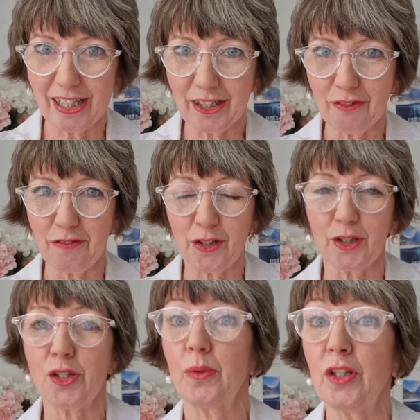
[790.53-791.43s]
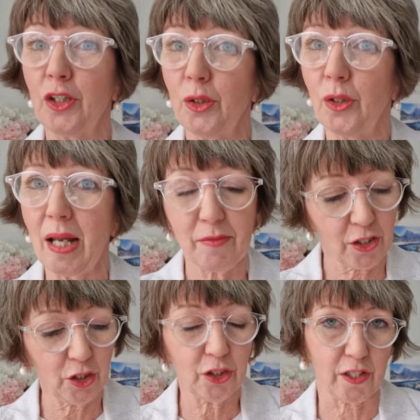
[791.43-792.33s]
dear viewers, when do you
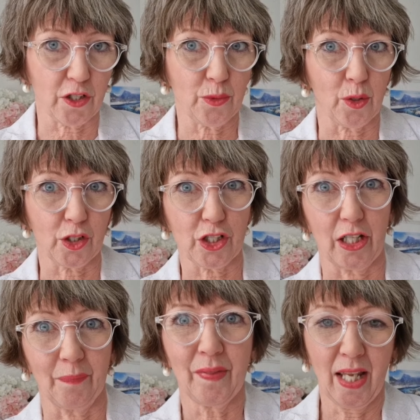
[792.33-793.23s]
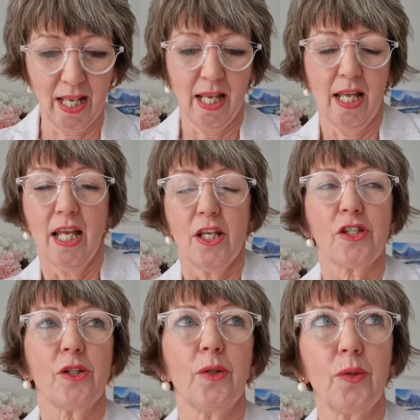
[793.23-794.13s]
empty your dishwasher?
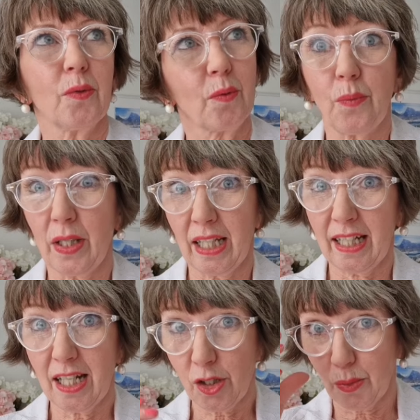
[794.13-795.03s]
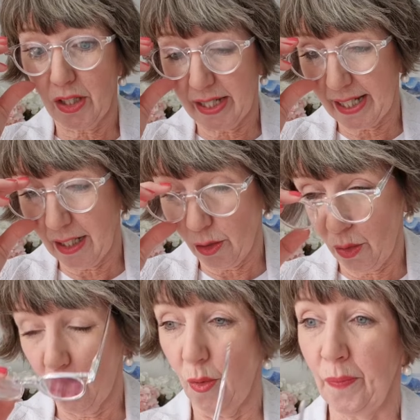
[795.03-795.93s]
So when the kids were still
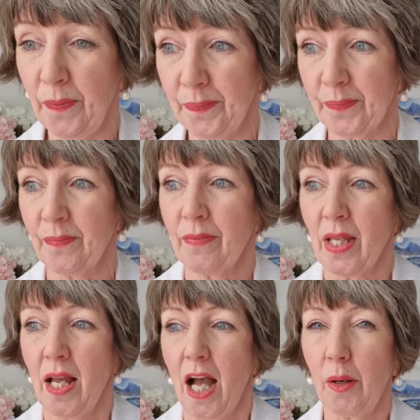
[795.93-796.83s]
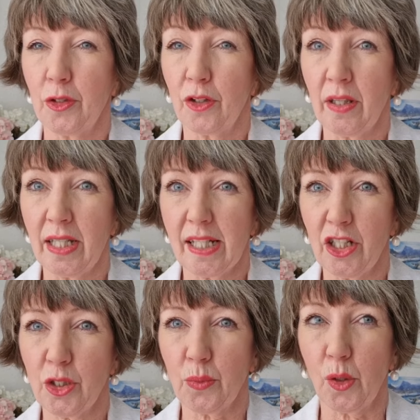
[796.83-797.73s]
at home, I would run the
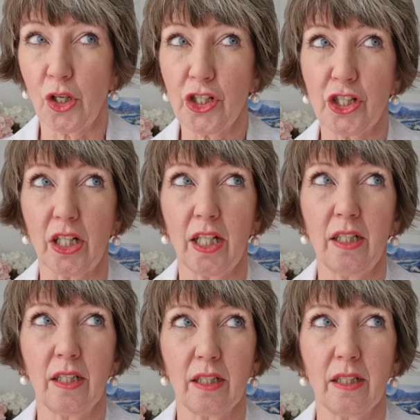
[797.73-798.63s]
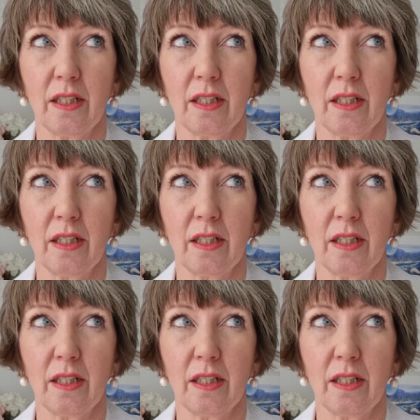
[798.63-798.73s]
dishwasher